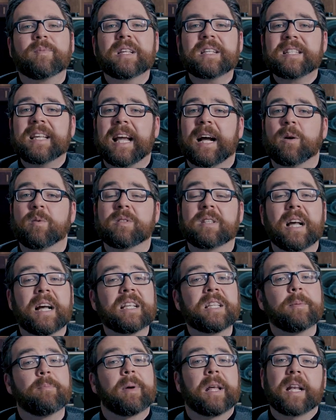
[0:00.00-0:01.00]
this counts
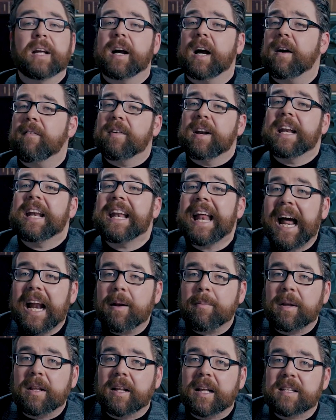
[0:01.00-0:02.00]
as a bit of an
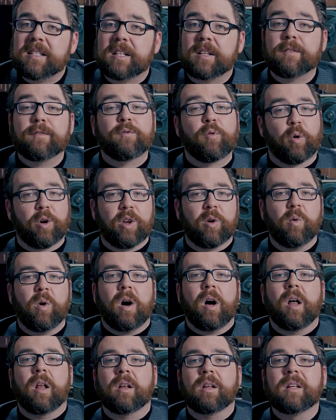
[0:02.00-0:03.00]
anatomy lesson for you
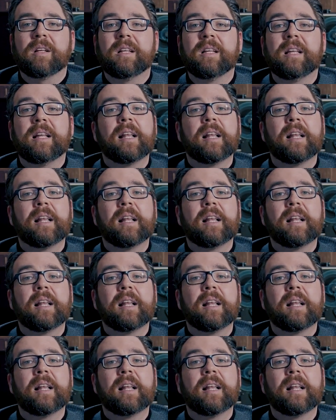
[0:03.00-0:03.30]
all.